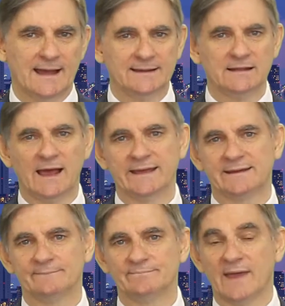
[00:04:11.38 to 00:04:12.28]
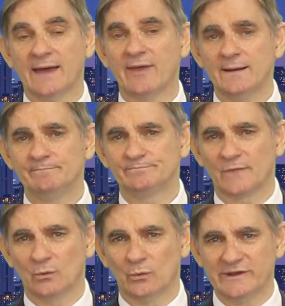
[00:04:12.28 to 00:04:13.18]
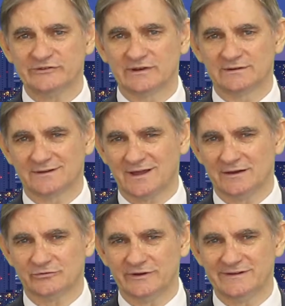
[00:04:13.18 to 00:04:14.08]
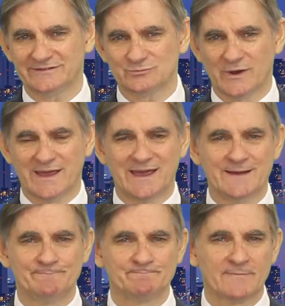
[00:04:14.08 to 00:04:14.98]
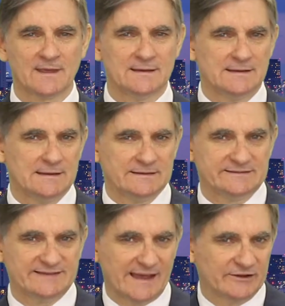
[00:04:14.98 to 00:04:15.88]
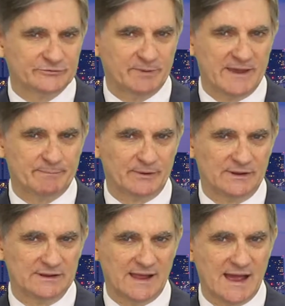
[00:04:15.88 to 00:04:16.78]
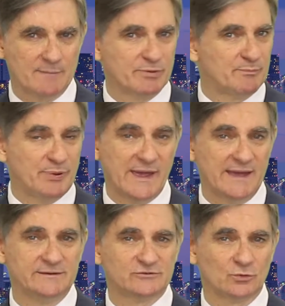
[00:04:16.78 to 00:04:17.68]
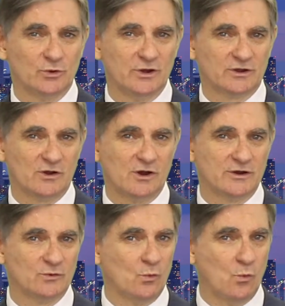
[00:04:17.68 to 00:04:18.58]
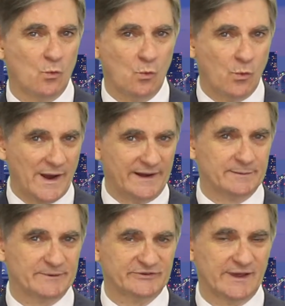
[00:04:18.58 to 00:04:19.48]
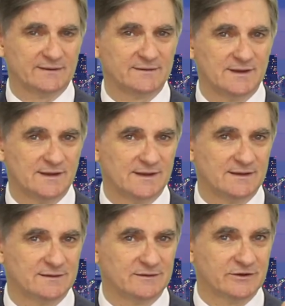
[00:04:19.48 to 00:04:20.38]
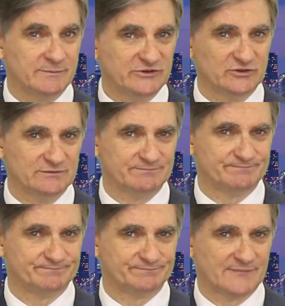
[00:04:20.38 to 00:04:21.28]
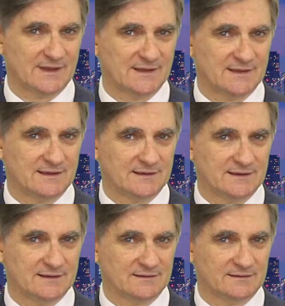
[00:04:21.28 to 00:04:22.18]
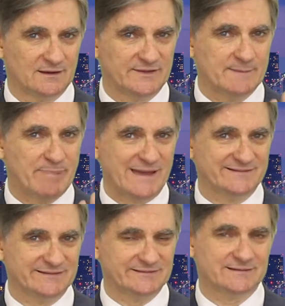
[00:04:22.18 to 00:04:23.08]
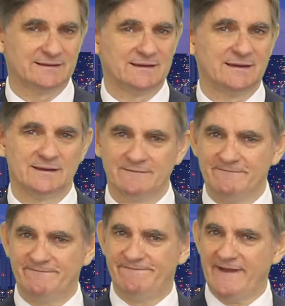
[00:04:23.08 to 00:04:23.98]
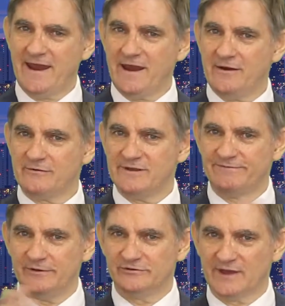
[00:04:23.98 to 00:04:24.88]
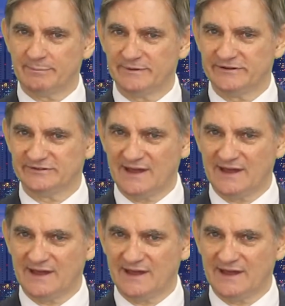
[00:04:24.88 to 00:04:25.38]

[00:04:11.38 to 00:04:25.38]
Unlike other Western countries where salespeople are prepared to work on 100% commission, on that basis, very few Japanese